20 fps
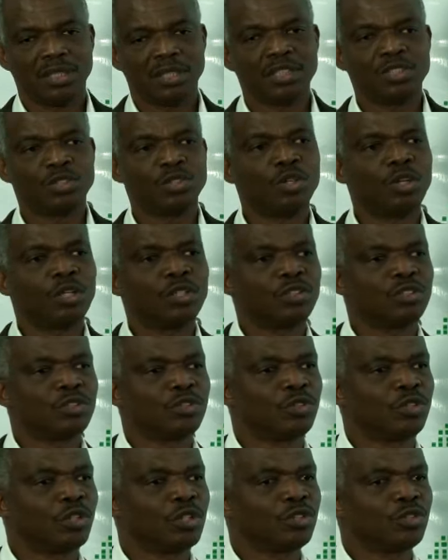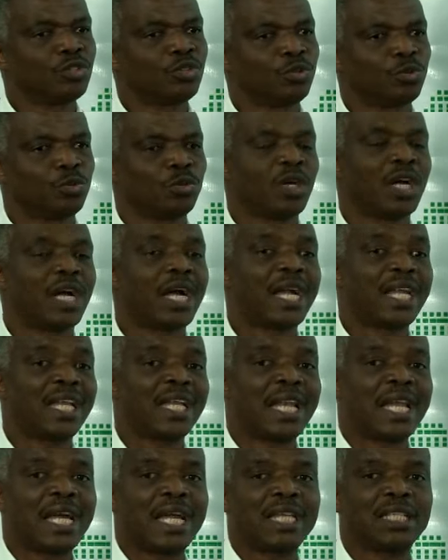is not just to
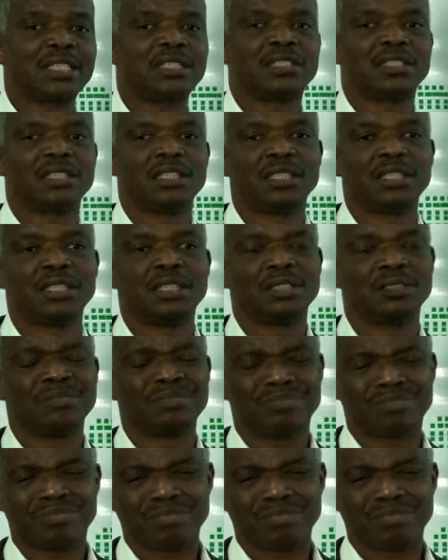highlight the